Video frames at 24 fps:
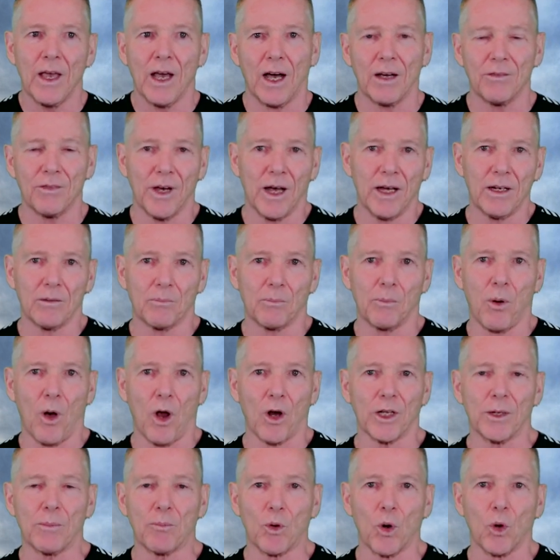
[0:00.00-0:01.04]
I've had
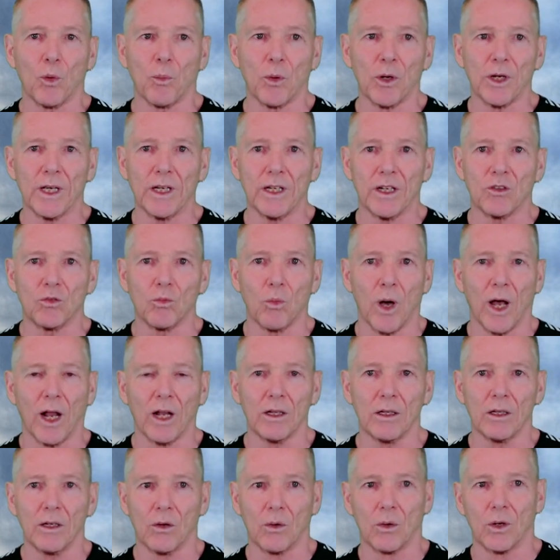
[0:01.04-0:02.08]
polypropylene as
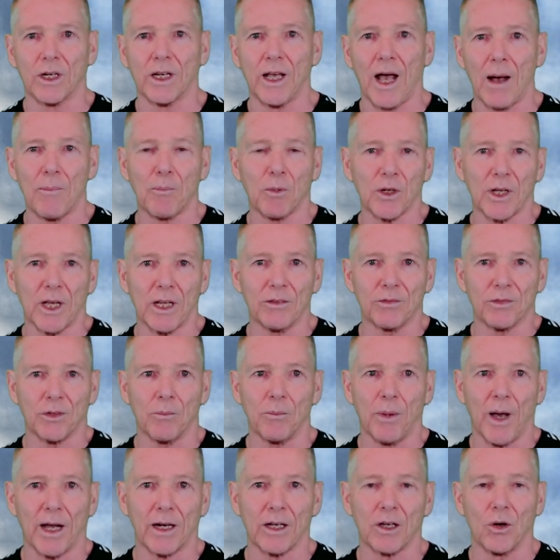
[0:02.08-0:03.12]
well, or Capilene
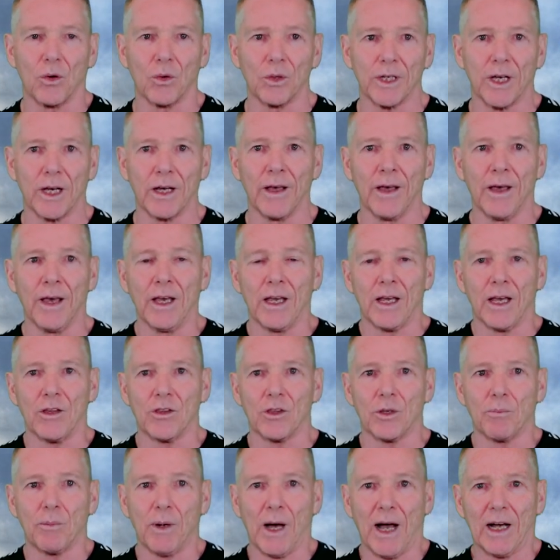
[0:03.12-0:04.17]
from Patagonia
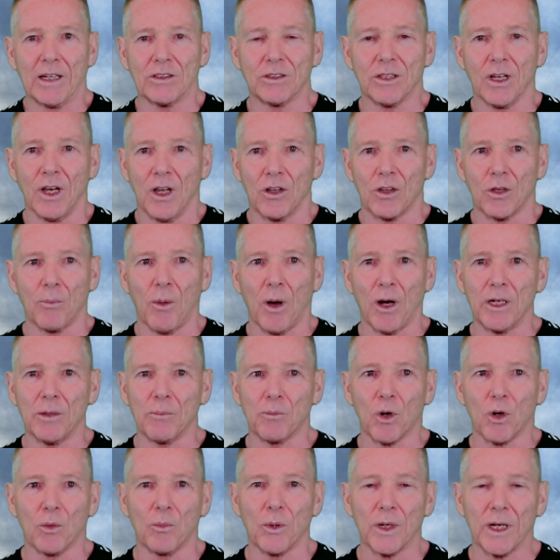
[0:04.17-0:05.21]
in the past. The
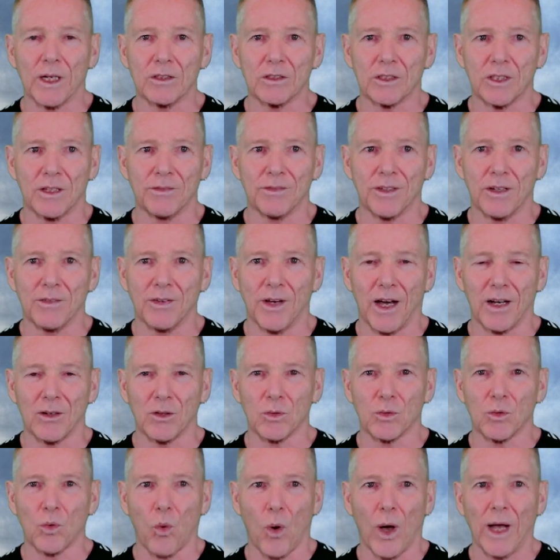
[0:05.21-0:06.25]
polypropylene stuff I've had
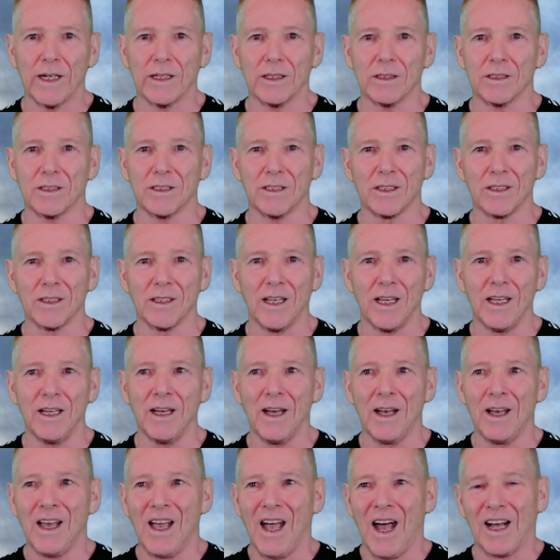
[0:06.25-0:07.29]
was quite
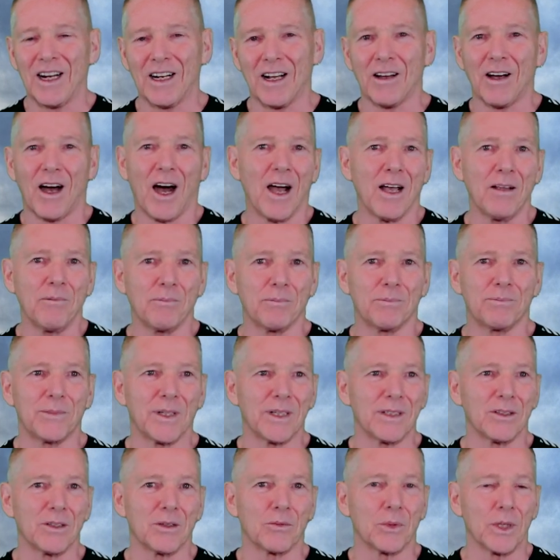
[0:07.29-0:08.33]
silky, and I, I
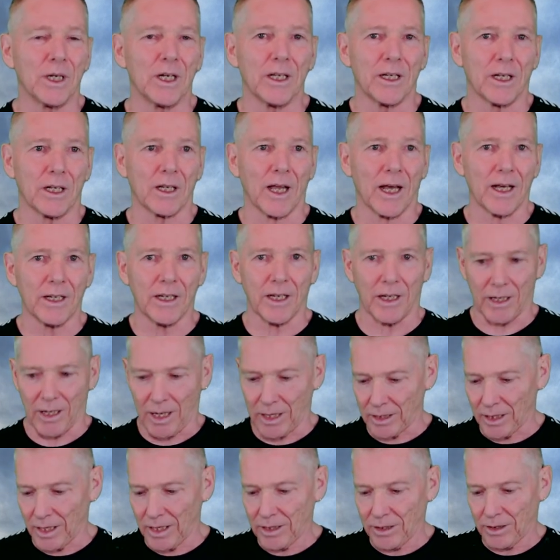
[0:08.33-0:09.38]
didn't really like it.
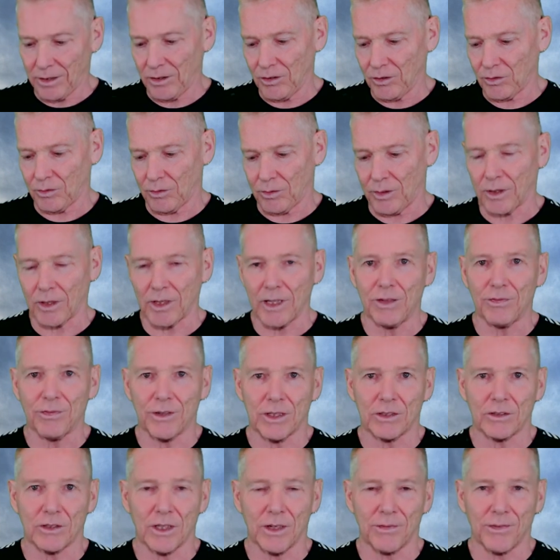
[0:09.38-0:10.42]
I like this, the
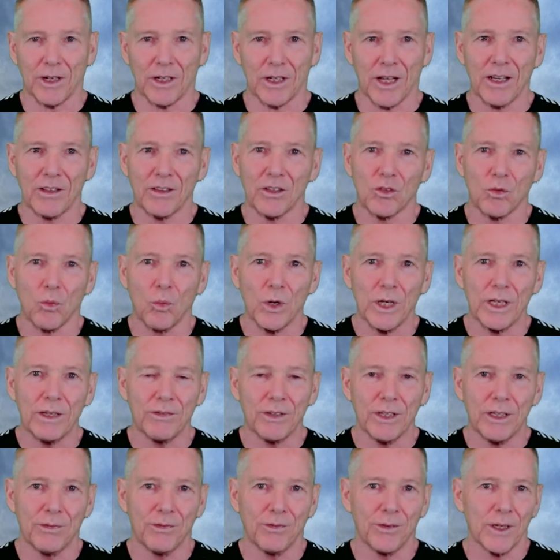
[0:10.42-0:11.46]
Lifa stuff. I like this
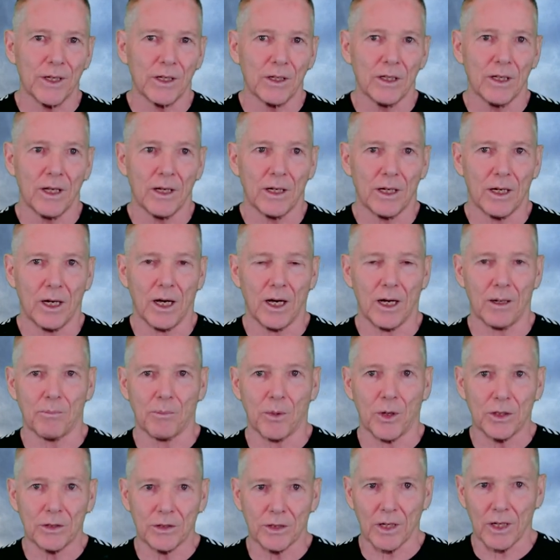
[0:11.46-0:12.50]
weavy feel uh,
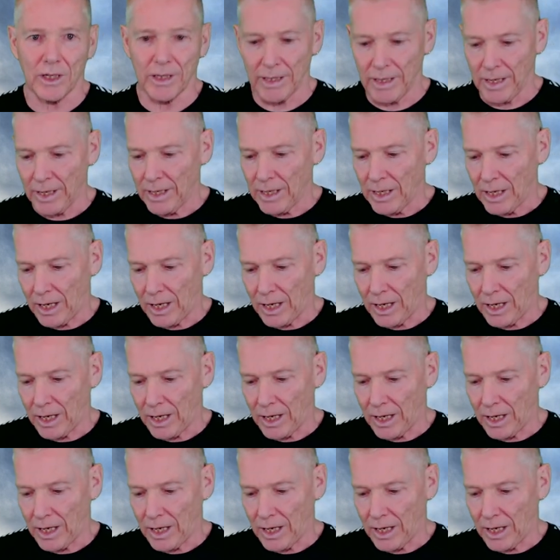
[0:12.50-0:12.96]
personally.